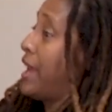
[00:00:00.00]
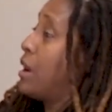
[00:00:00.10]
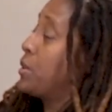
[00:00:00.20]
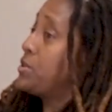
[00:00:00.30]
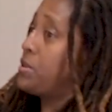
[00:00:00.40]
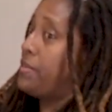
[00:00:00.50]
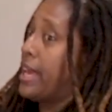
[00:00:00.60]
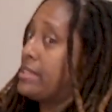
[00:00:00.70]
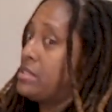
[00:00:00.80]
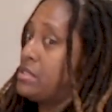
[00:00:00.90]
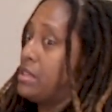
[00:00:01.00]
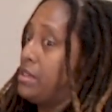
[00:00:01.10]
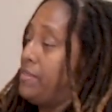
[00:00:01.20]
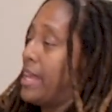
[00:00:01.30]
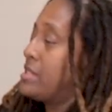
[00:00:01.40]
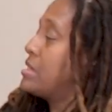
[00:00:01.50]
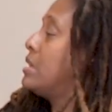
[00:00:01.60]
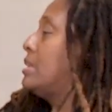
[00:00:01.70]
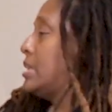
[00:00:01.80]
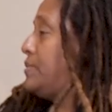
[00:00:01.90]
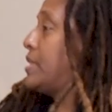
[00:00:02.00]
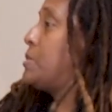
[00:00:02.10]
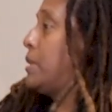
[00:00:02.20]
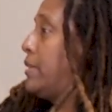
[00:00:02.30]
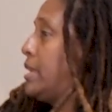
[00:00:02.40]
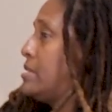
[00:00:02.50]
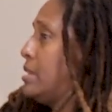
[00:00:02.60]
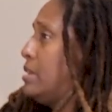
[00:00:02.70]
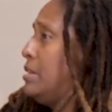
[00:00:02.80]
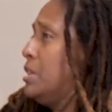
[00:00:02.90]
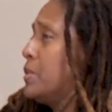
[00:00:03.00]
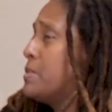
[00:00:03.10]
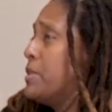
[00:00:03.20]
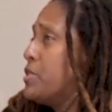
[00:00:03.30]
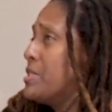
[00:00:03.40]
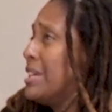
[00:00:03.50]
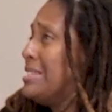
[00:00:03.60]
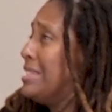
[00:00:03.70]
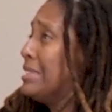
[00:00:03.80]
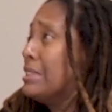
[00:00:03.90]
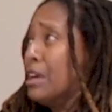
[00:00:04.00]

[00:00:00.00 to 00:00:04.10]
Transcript: hour. So that's the collective experience. And as much as I didn't